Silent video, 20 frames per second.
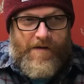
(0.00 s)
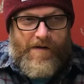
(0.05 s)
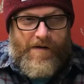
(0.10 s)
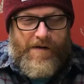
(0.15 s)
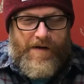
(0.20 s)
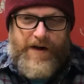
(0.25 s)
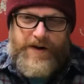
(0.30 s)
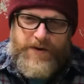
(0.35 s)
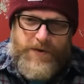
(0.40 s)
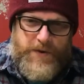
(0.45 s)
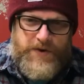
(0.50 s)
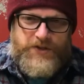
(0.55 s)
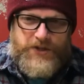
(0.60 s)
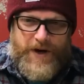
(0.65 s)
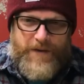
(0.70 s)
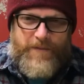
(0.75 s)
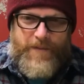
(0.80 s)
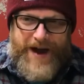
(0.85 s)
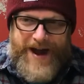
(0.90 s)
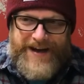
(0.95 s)
I don't want to
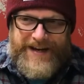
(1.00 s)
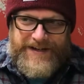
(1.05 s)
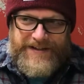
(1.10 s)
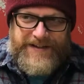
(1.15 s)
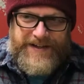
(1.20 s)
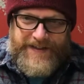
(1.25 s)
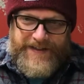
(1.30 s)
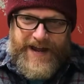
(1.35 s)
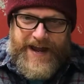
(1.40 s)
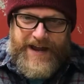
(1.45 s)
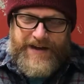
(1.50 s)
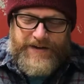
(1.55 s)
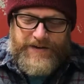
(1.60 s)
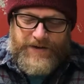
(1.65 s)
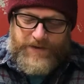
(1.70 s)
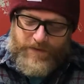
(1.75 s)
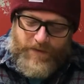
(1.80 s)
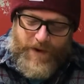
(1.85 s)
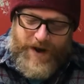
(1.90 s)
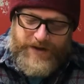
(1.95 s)
jump right into that. I
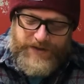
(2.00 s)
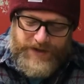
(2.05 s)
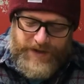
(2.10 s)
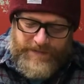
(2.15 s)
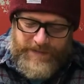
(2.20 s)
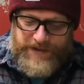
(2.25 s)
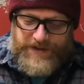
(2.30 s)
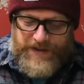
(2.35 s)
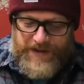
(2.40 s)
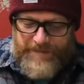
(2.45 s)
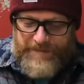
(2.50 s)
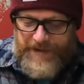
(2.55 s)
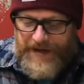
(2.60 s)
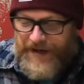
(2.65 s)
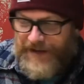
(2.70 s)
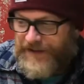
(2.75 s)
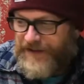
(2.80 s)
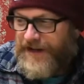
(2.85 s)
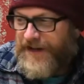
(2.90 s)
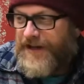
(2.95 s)
want to jump into the best.